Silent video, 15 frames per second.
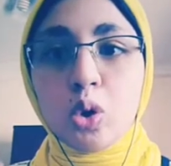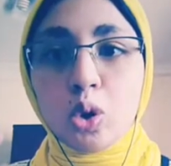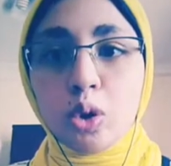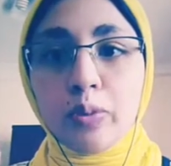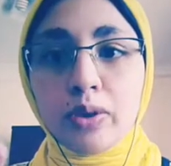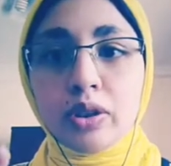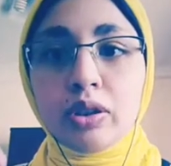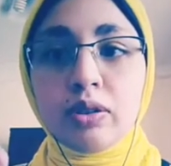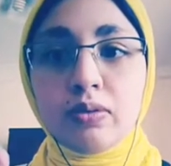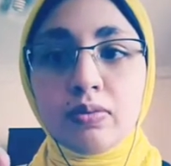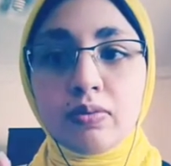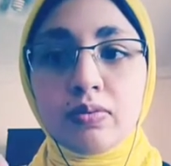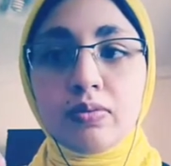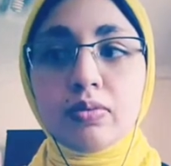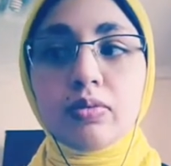common
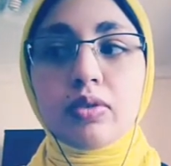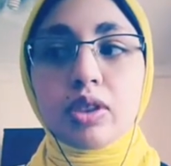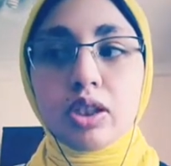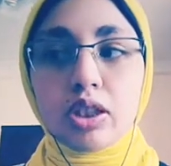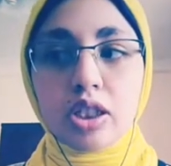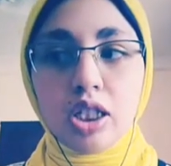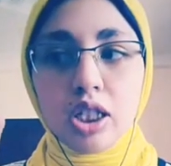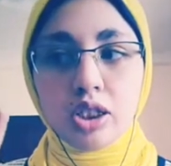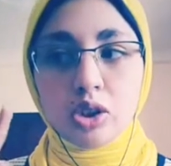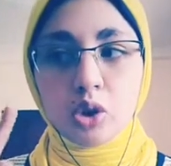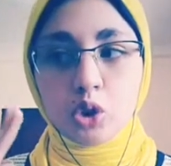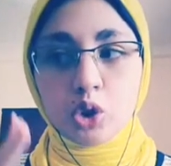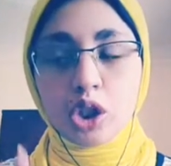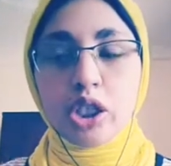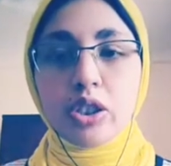
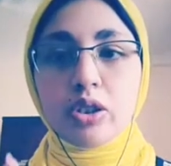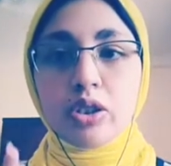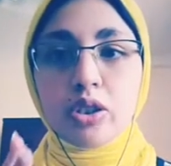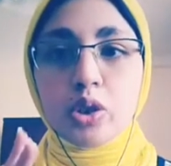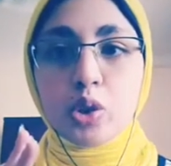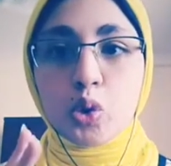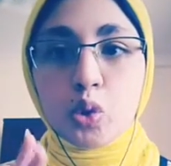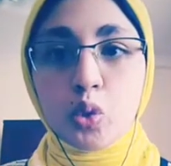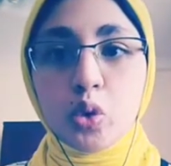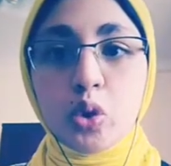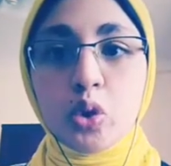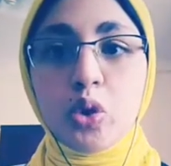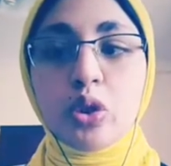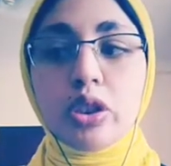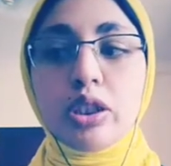associated
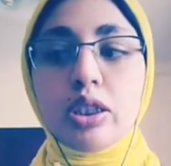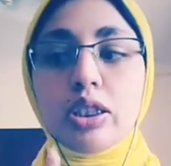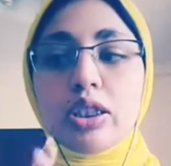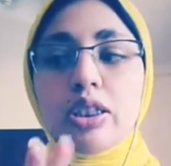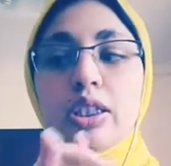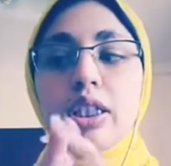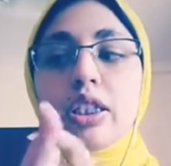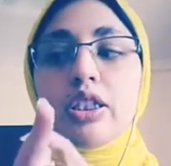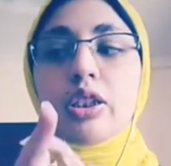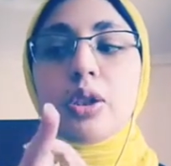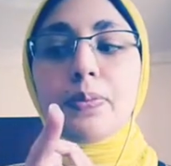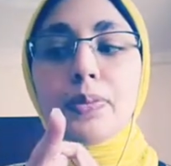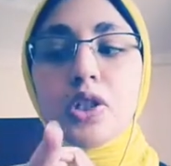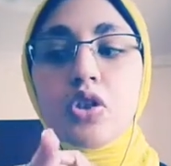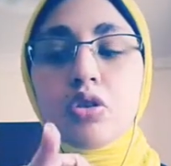disorders. They are the
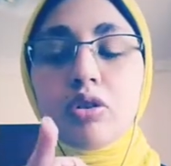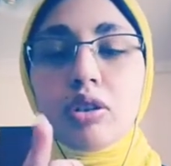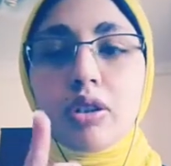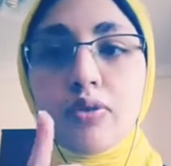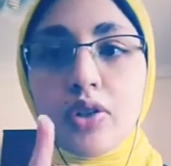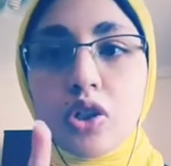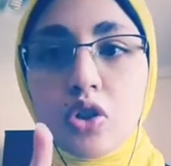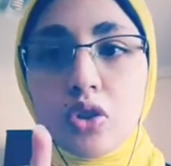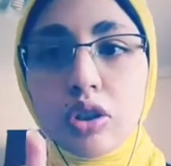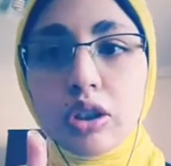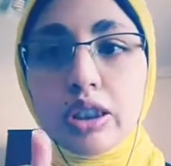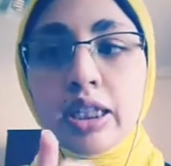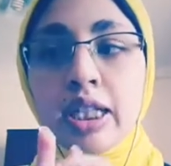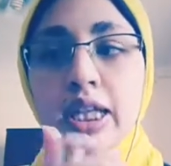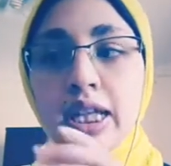personal deficient
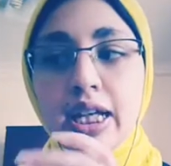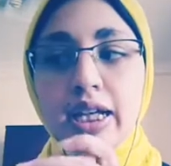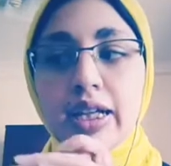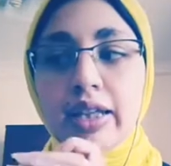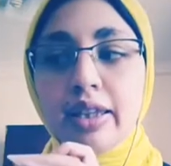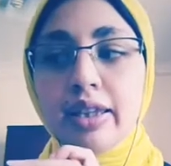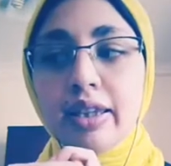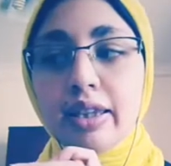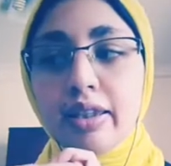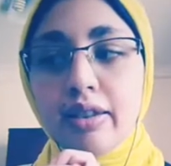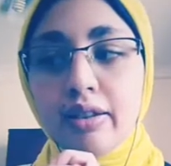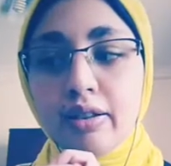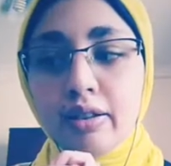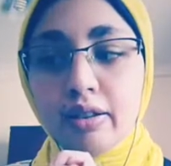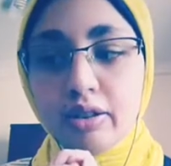and
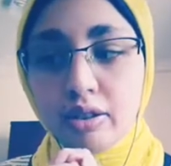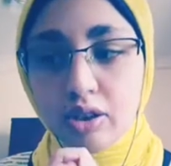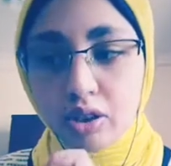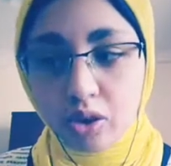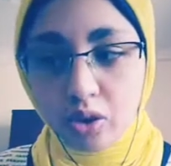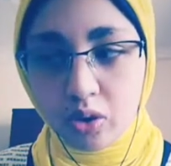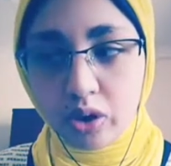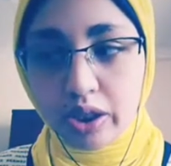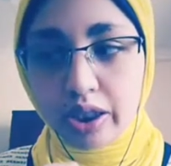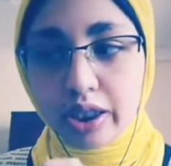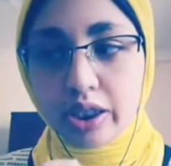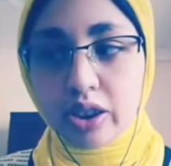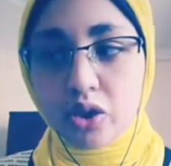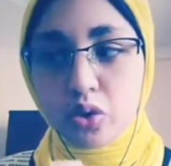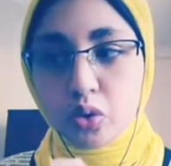the conduct
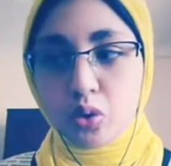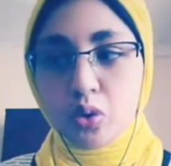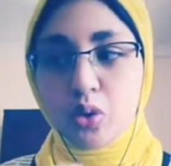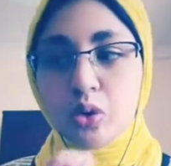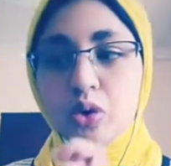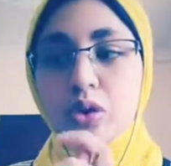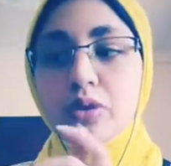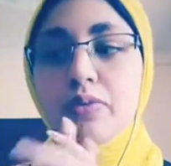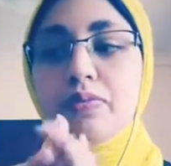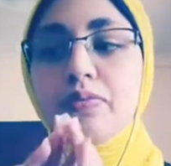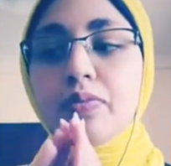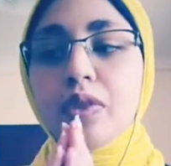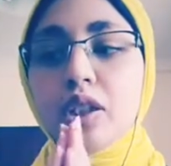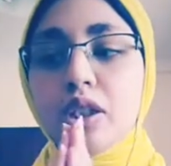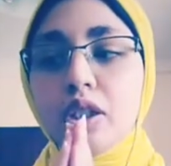disorder.
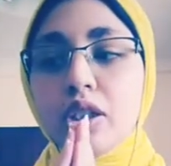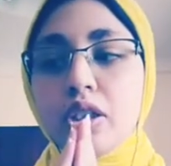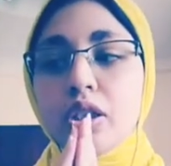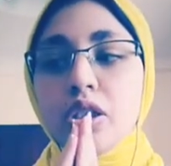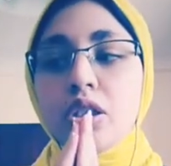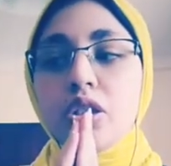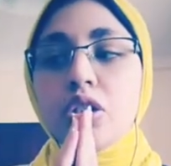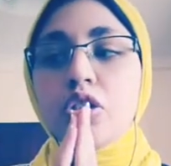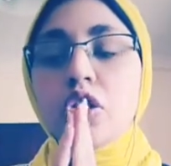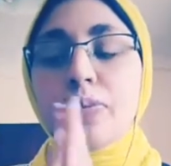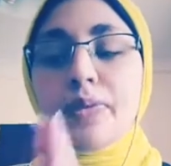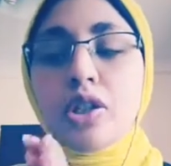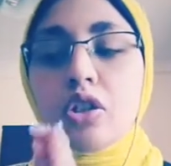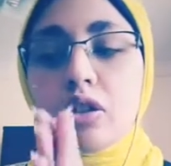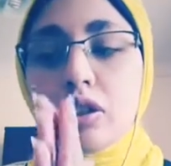The
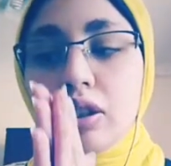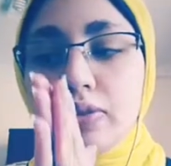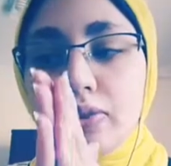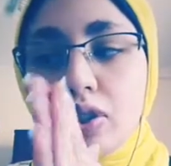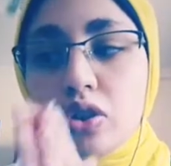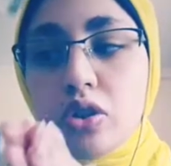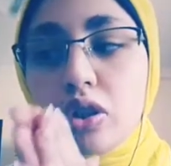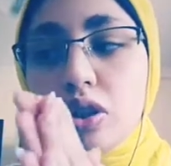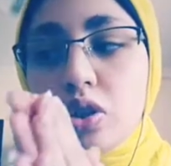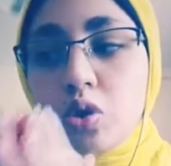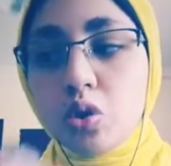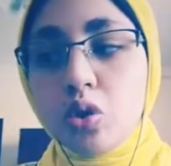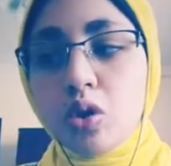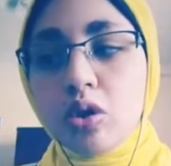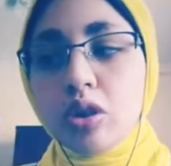personal deficient
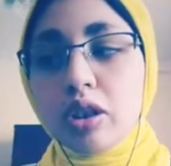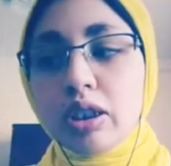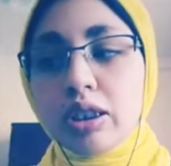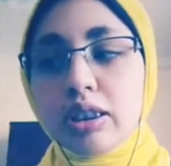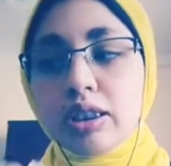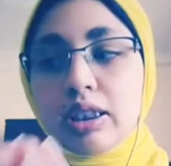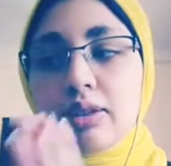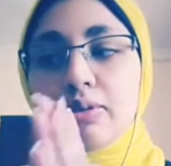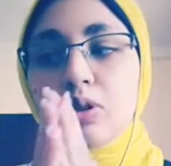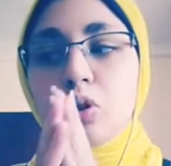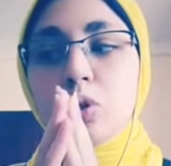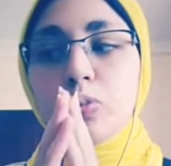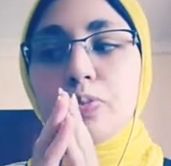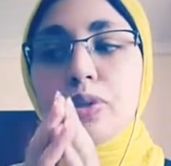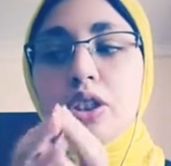disorder, he seems
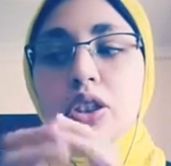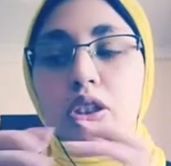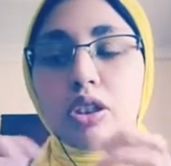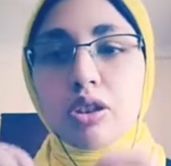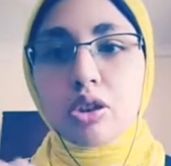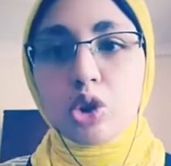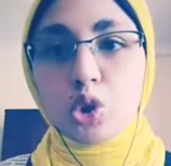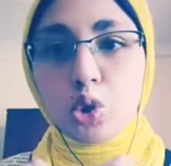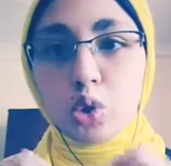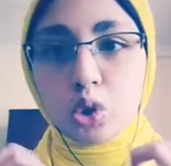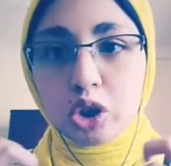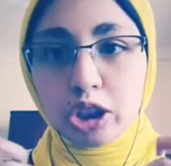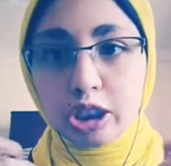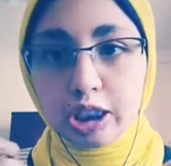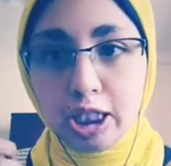to be so
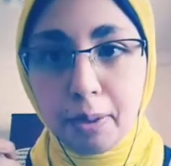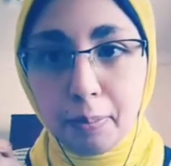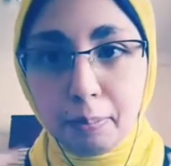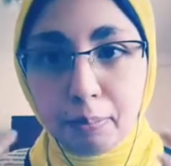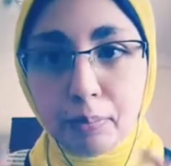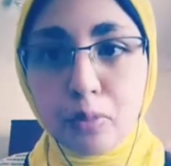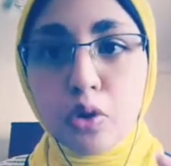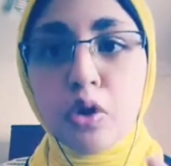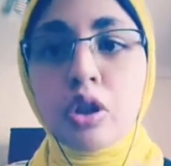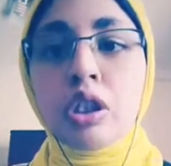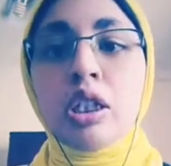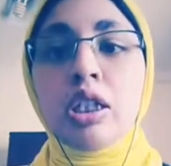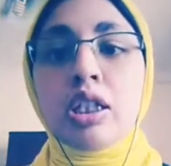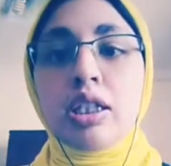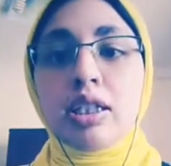stubborn,
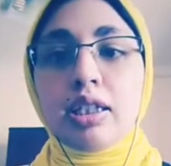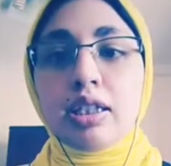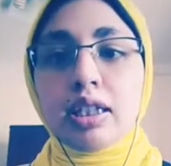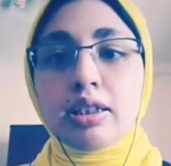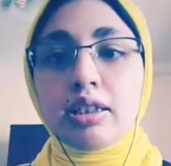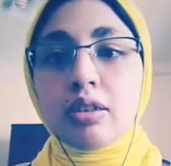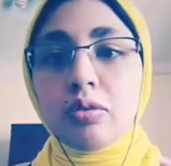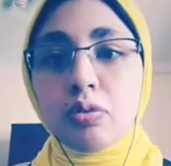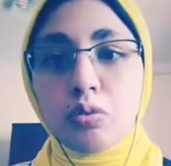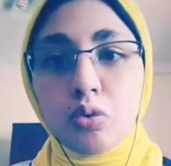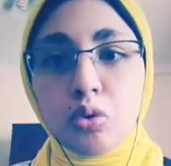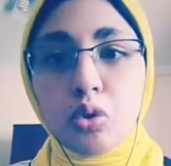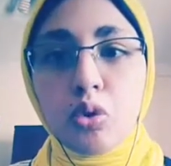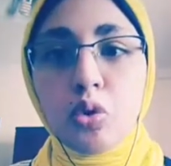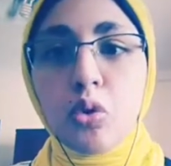it doesn't
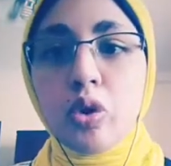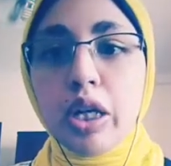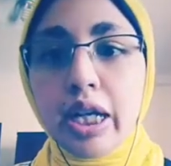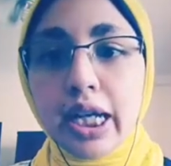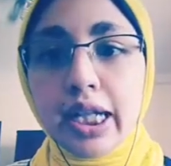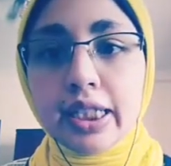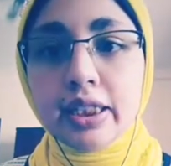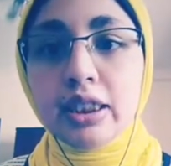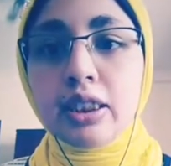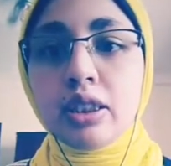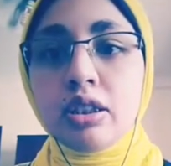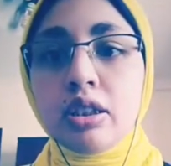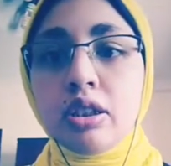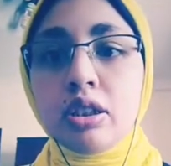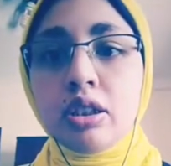follow any